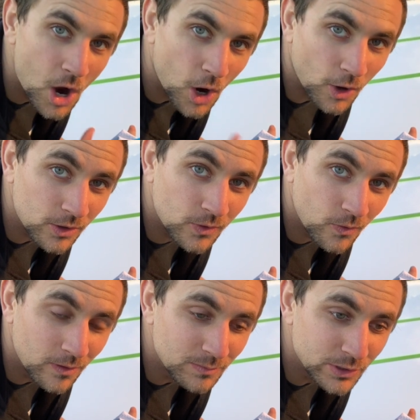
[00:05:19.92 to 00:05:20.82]

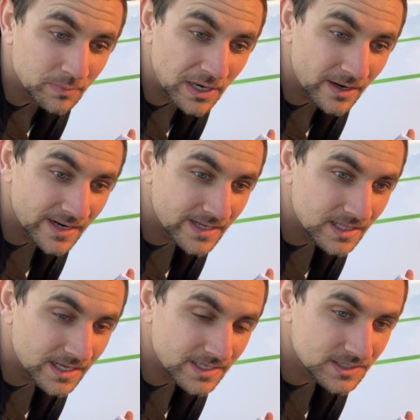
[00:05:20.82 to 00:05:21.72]
hardcore blueberry.
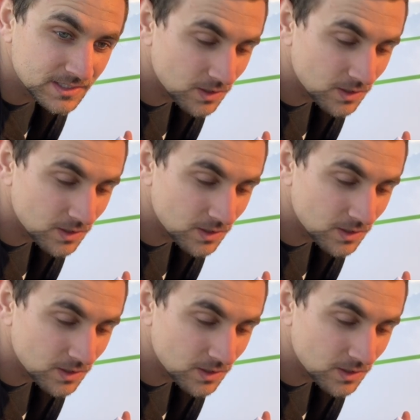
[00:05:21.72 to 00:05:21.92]
Like, it's